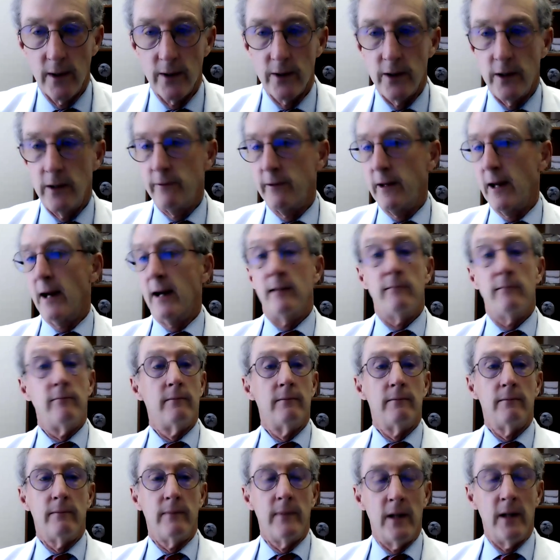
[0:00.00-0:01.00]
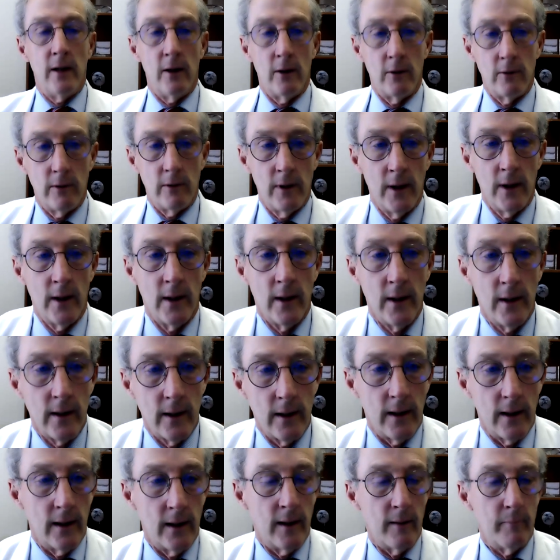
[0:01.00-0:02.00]
So you've got, you know,
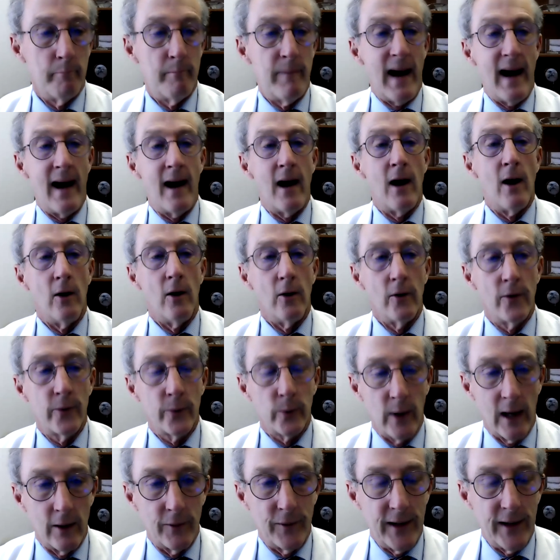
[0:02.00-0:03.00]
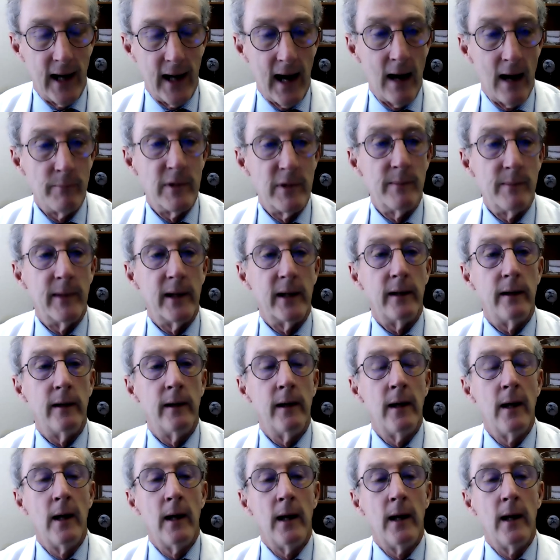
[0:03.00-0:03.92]
uh, bowel throughout the abdomen.